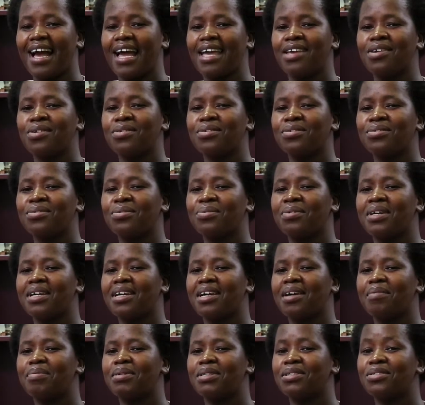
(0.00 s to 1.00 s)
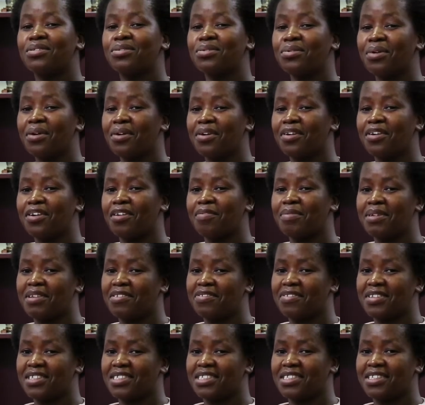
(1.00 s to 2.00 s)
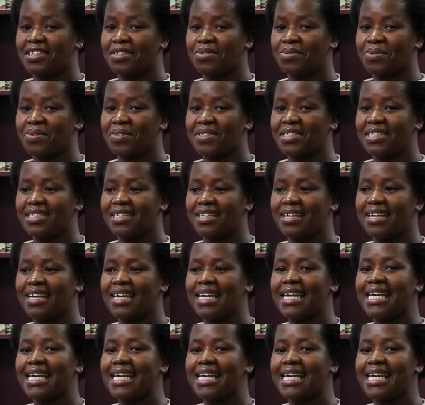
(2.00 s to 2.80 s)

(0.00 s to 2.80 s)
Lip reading: I used to wake up at 2 o'clock and fetch that water.